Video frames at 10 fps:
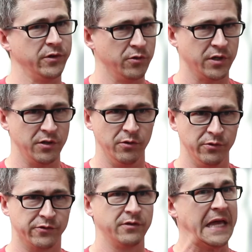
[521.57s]
you can
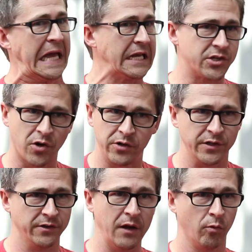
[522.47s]
use any
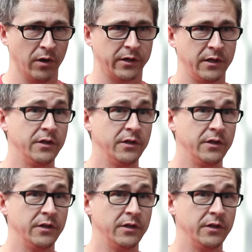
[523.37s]
charging network